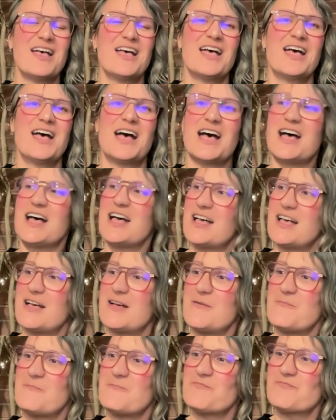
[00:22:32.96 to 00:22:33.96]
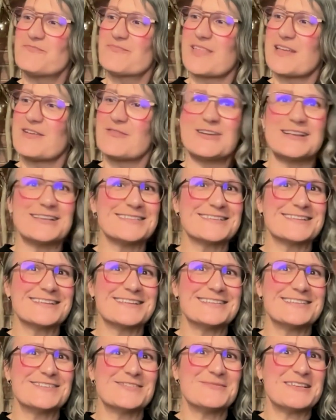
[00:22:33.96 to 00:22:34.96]
What else can I
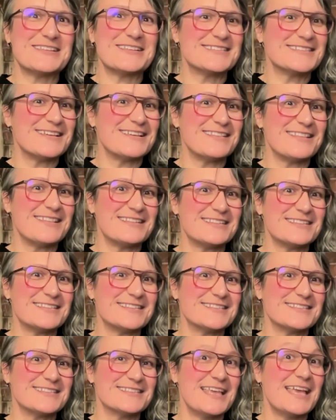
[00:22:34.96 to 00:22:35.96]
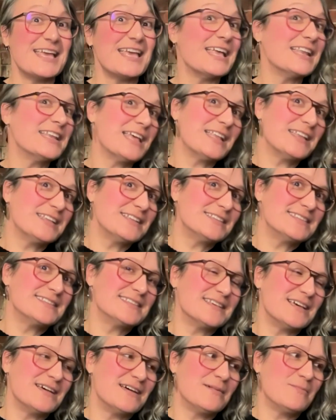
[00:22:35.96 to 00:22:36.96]
tell you about the design? That's, yeah, and
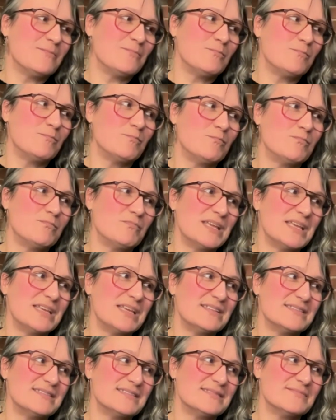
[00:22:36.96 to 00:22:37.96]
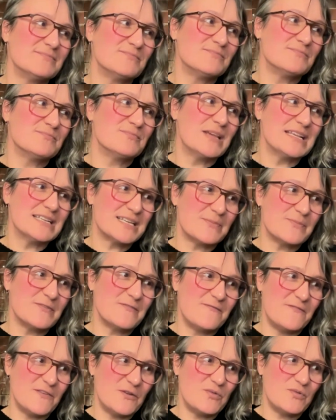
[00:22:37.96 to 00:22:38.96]
it's picked up a
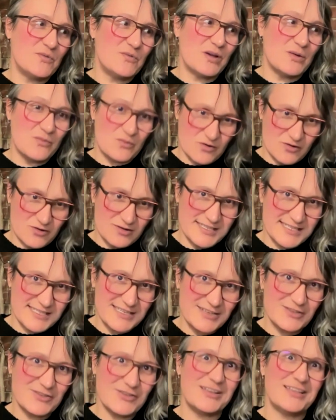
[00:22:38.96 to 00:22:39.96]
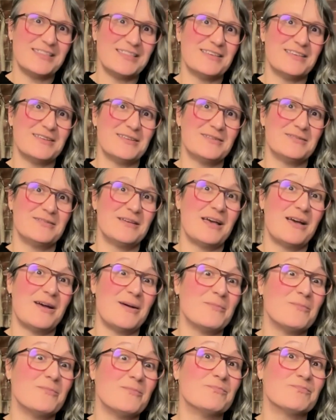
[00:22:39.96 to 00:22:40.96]
few awards, including the
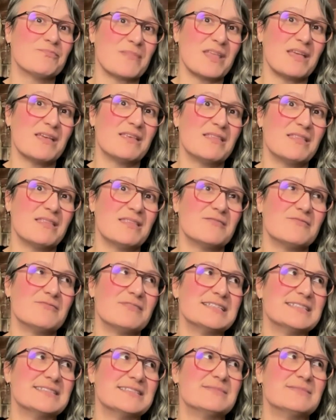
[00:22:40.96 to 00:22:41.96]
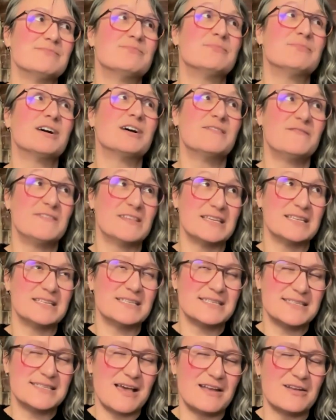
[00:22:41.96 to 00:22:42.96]
recent Biophilic
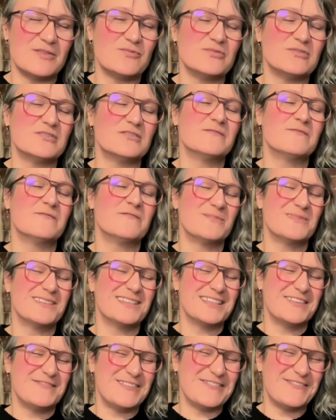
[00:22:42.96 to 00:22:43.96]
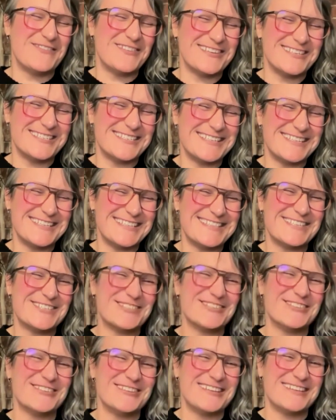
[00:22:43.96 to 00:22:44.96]
Design Award from the Living Future
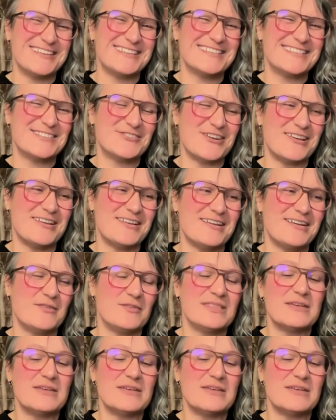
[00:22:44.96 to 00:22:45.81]
Institute in Australia.